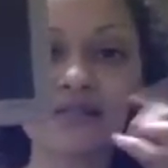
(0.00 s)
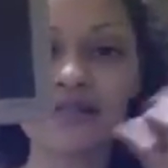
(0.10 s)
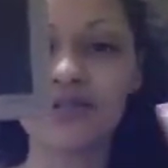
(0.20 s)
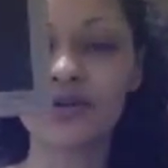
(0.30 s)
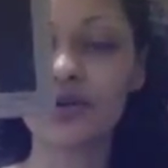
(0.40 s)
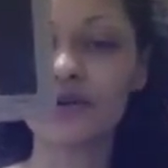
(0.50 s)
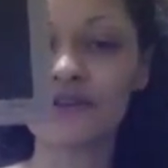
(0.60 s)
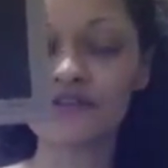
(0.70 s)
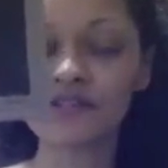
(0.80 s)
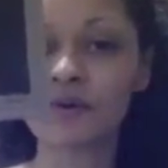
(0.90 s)
Don't know if I'll
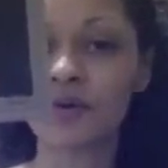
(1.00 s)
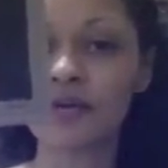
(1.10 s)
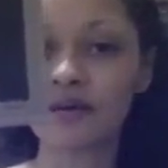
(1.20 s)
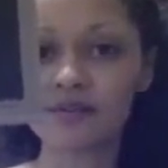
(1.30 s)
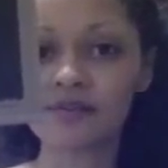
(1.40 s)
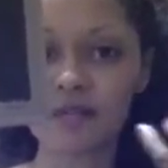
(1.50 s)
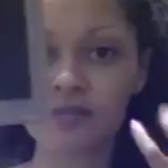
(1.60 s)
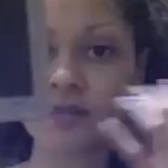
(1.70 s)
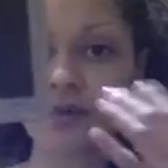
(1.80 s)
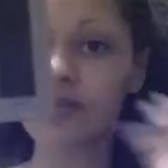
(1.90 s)
smoke it out as much,
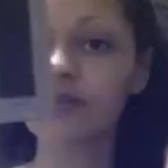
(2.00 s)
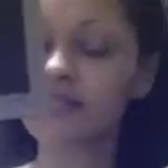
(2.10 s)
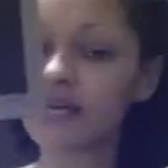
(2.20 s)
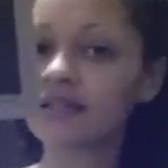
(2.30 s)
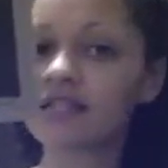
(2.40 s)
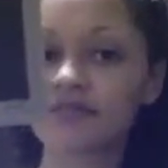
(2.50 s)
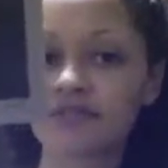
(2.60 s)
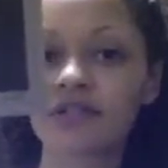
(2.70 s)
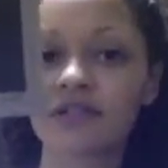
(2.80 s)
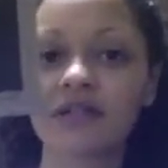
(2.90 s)
but probably at least for
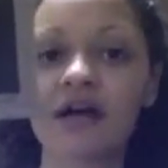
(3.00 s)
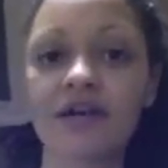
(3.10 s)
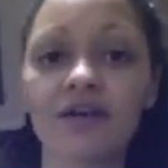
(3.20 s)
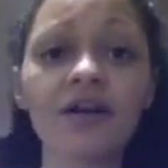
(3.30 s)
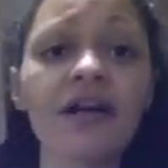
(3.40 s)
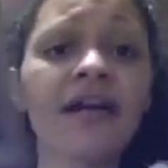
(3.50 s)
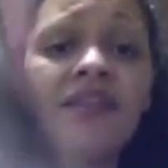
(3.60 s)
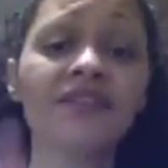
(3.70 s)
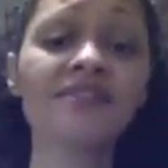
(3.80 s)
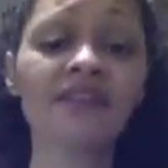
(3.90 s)
a good liner.
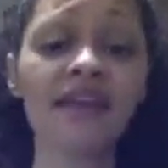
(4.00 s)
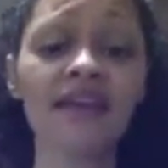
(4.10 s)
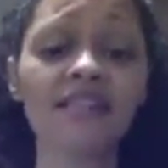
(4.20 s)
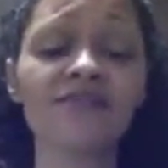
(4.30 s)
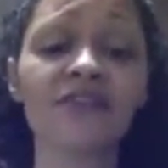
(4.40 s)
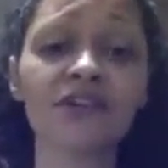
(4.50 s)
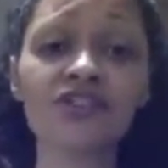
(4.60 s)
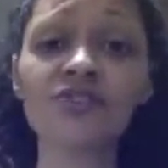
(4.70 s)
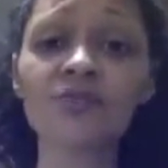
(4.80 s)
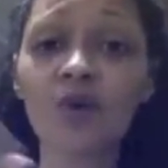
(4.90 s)
This thing is very
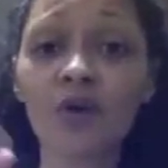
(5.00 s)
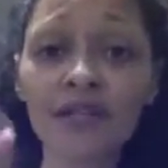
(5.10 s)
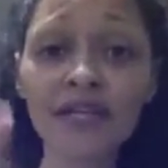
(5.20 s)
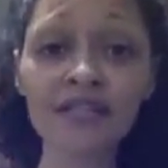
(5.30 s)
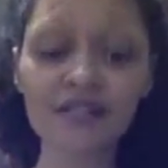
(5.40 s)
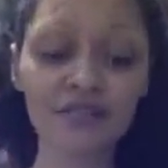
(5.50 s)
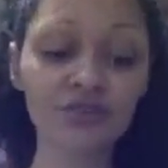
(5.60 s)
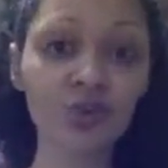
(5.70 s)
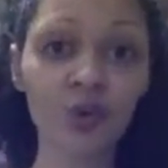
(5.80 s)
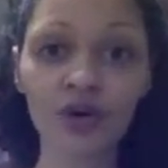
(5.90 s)
small. It is
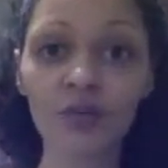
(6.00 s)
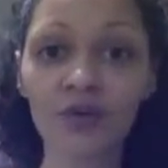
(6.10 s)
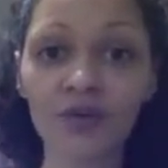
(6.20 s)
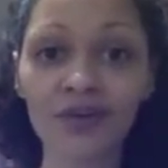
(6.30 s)
adorable.